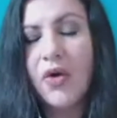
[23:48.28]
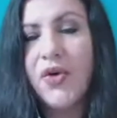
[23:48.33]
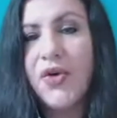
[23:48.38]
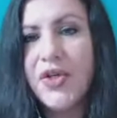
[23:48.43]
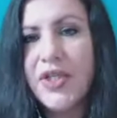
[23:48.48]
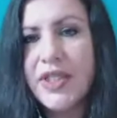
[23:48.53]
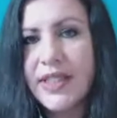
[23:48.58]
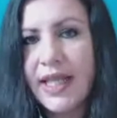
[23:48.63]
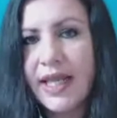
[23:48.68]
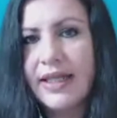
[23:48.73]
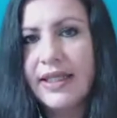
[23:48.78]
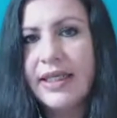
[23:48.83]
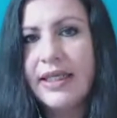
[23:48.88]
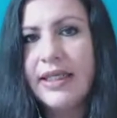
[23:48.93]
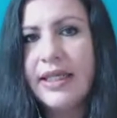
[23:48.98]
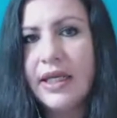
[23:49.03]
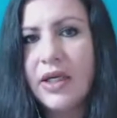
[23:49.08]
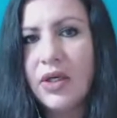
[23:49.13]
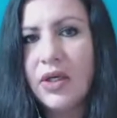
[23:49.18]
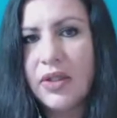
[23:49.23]

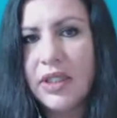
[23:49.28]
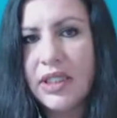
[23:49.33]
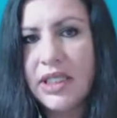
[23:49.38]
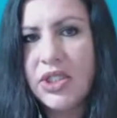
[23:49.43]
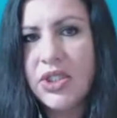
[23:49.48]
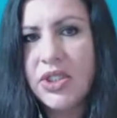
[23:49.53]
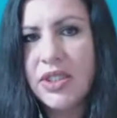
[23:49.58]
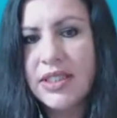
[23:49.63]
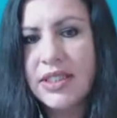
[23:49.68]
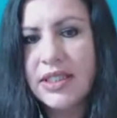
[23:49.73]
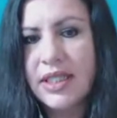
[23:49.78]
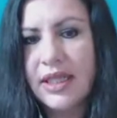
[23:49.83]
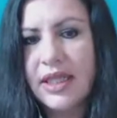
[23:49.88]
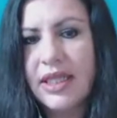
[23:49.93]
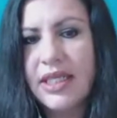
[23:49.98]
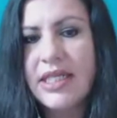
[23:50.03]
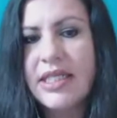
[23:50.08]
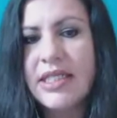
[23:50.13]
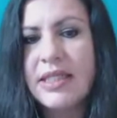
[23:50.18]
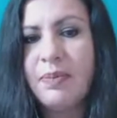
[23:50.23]
understanding the conditions that
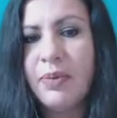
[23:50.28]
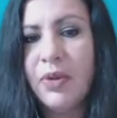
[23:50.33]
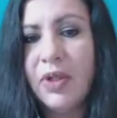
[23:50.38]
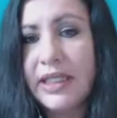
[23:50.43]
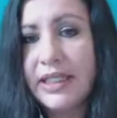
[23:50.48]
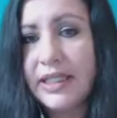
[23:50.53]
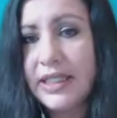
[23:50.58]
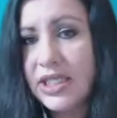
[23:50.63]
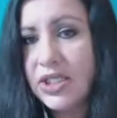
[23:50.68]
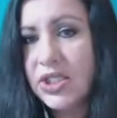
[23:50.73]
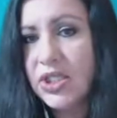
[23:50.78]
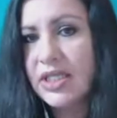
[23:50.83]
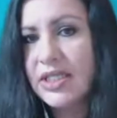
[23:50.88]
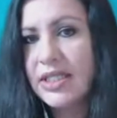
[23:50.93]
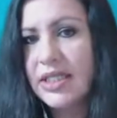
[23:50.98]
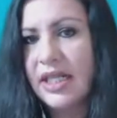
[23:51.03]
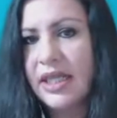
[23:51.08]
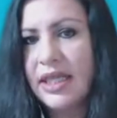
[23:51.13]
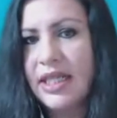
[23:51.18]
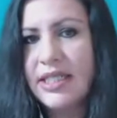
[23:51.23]
these politicians,
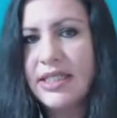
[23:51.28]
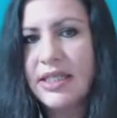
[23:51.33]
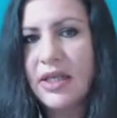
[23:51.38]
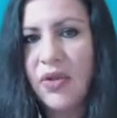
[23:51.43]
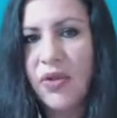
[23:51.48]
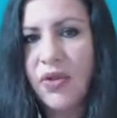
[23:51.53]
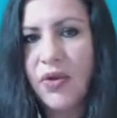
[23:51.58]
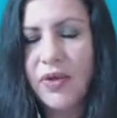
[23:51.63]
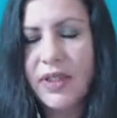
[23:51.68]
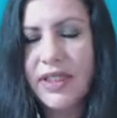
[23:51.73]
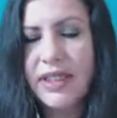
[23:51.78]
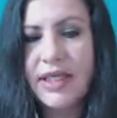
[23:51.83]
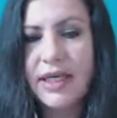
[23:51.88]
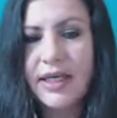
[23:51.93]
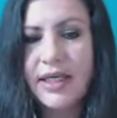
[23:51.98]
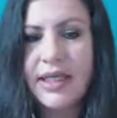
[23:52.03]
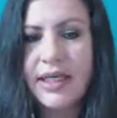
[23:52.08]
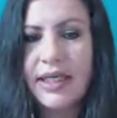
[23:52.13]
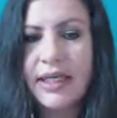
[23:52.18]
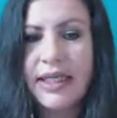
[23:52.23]
that these
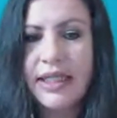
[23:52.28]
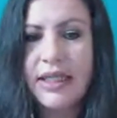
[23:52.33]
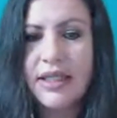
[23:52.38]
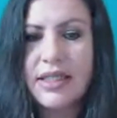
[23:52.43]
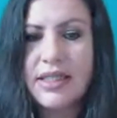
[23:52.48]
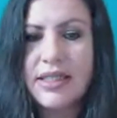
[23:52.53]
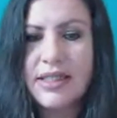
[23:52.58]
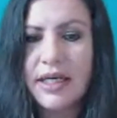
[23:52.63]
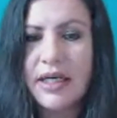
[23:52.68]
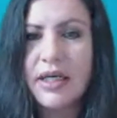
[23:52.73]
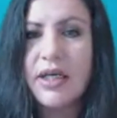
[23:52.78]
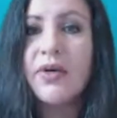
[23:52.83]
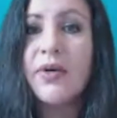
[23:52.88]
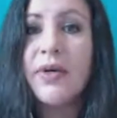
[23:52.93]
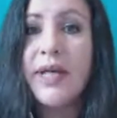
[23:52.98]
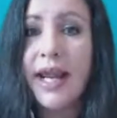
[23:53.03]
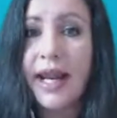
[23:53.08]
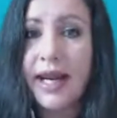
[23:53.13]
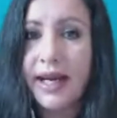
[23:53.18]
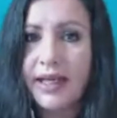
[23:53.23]
authoritarian leaders are
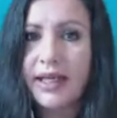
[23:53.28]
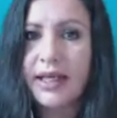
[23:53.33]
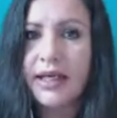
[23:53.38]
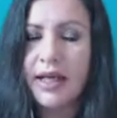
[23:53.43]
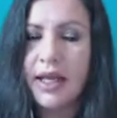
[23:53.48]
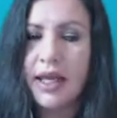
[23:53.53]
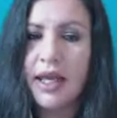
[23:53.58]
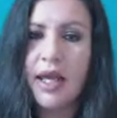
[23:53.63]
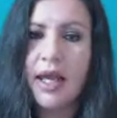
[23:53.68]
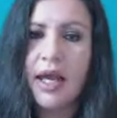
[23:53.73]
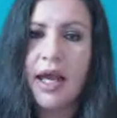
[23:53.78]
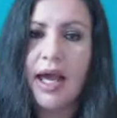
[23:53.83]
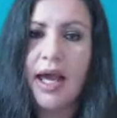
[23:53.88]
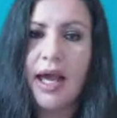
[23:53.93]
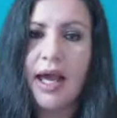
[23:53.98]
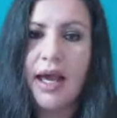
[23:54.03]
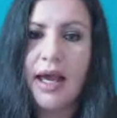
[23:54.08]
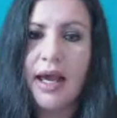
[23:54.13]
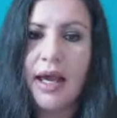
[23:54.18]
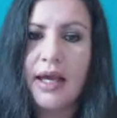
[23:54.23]
creating
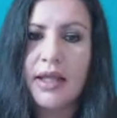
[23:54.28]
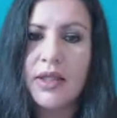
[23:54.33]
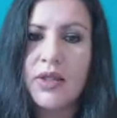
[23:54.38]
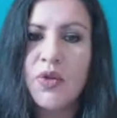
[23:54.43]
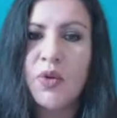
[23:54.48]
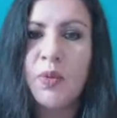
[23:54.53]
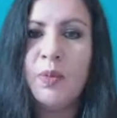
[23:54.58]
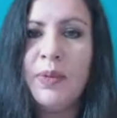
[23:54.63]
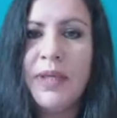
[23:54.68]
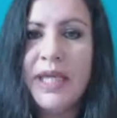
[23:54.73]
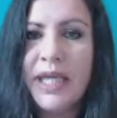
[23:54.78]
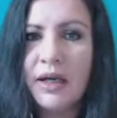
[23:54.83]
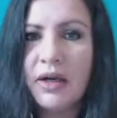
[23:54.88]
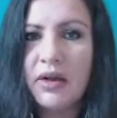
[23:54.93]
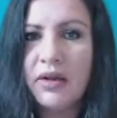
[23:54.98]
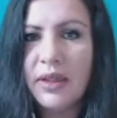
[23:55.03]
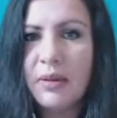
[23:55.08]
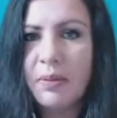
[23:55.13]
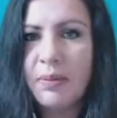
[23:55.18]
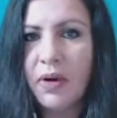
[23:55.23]
to
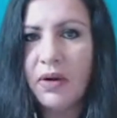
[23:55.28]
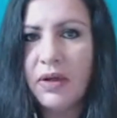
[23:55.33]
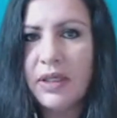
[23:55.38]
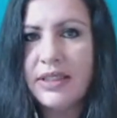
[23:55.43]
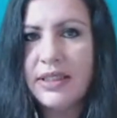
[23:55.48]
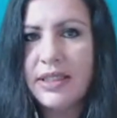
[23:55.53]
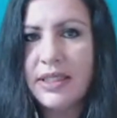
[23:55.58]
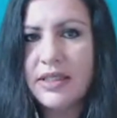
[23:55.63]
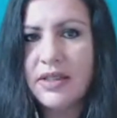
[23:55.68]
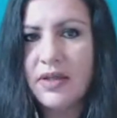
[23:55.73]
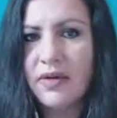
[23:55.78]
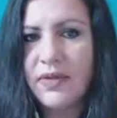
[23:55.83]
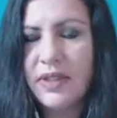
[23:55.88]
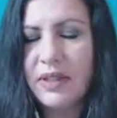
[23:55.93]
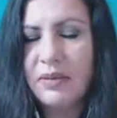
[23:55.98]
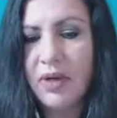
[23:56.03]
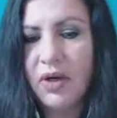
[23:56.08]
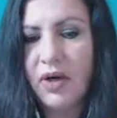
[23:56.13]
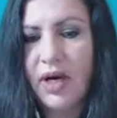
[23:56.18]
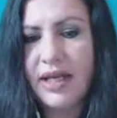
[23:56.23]
build on the politics of
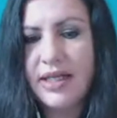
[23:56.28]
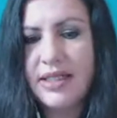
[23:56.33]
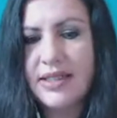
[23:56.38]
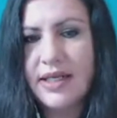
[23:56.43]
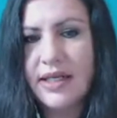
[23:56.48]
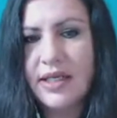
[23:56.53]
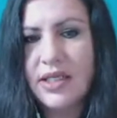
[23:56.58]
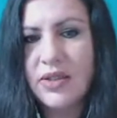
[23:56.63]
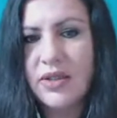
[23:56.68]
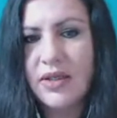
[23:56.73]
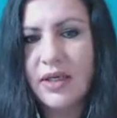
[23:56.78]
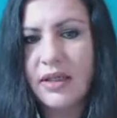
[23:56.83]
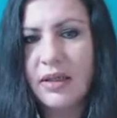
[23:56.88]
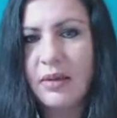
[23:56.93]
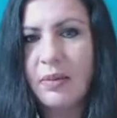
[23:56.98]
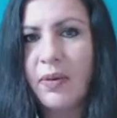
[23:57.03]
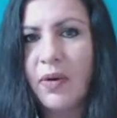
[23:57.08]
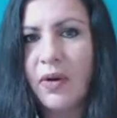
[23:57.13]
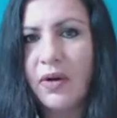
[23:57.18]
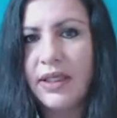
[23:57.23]
demonization and
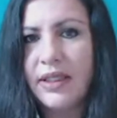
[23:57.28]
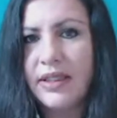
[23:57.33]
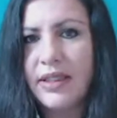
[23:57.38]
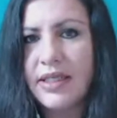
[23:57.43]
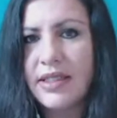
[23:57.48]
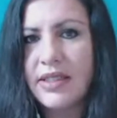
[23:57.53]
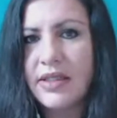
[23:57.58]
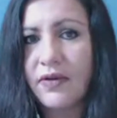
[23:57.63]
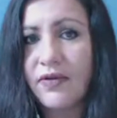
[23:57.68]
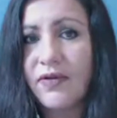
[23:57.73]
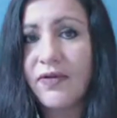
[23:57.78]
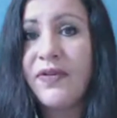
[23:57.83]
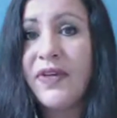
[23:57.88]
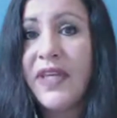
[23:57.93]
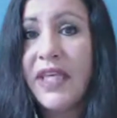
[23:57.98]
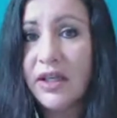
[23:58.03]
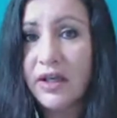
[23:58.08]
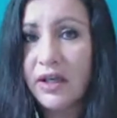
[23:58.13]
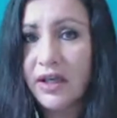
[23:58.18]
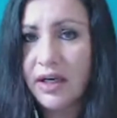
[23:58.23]
the politics of
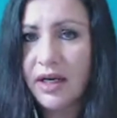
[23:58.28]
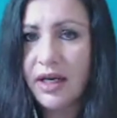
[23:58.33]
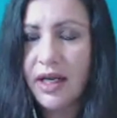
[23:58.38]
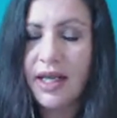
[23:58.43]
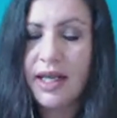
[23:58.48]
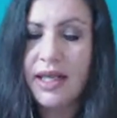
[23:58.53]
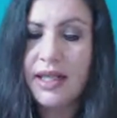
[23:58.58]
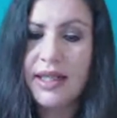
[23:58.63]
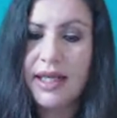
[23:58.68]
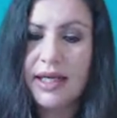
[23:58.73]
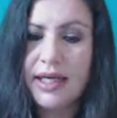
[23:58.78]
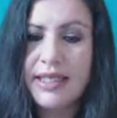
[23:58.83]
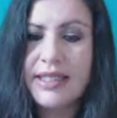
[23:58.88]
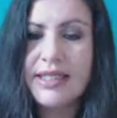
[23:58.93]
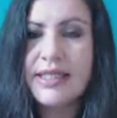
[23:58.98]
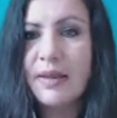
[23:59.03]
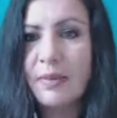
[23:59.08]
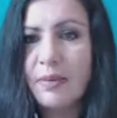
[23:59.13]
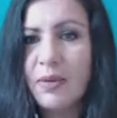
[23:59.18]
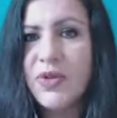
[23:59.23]
fear, that
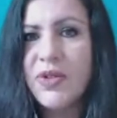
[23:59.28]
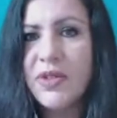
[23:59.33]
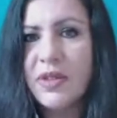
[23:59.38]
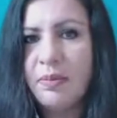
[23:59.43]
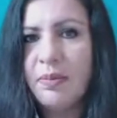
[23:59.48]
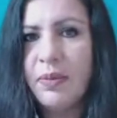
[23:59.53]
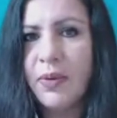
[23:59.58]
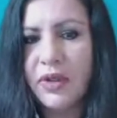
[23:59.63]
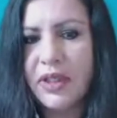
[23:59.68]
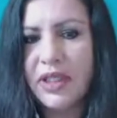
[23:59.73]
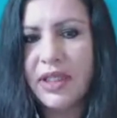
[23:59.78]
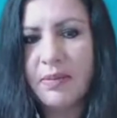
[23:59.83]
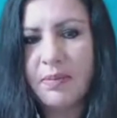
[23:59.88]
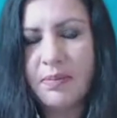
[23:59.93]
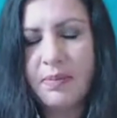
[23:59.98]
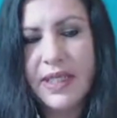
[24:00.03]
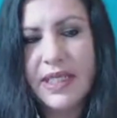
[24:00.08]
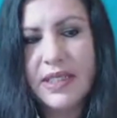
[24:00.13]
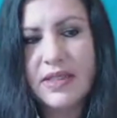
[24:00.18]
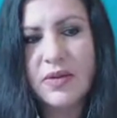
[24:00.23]
it's the most
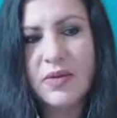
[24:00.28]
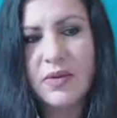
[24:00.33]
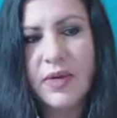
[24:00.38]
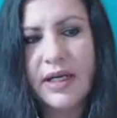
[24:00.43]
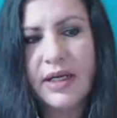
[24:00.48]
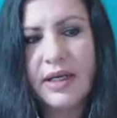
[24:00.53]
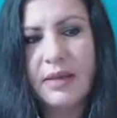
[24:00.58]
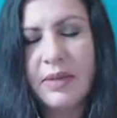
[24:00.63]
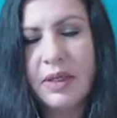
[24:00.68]
important piece, right?